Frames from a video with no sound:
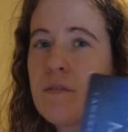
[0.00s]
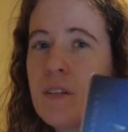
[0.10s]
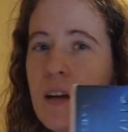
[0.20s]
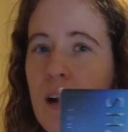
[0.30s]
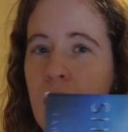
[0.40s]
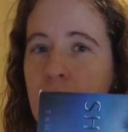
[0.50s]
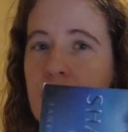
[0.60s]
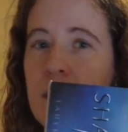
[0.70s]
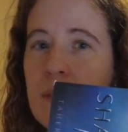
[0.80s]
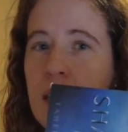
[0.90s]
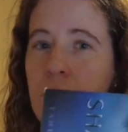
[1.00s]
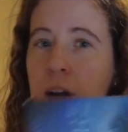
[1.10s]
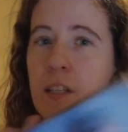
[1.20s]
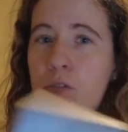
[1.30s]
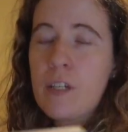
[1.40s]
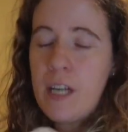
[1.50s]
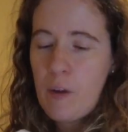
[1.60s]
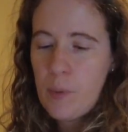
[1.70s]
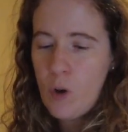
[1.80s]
it seems like a fast read. I've been